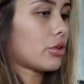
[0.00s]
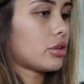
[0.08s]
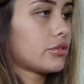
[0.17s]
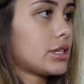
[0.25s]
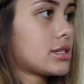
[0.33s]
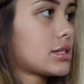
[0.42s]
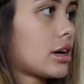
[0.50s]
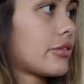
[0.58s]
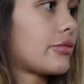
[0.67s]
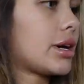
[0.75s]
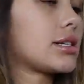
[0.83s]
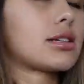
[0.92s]
all of this
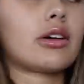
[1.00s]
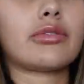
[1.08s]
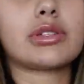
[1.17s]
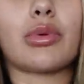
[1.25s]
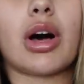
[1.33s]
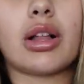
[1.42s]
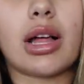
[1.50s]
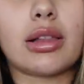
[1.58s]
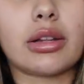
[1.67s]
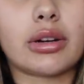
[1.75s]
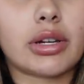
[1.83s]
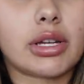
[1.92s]
stuff myself as well. I
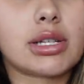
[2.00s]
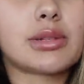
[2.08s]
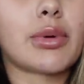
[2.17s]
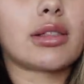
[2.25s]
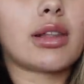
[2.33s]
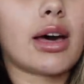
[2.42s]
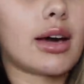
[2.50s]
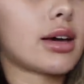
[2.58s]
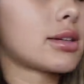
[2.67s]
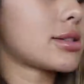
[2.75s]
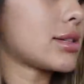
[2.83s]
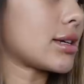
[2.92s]
literally spent
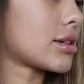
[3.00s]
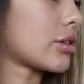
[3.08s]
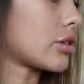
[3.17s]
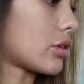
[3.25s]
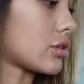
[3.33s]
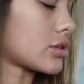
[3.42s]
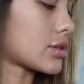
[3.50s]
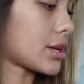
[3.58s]
like $600 or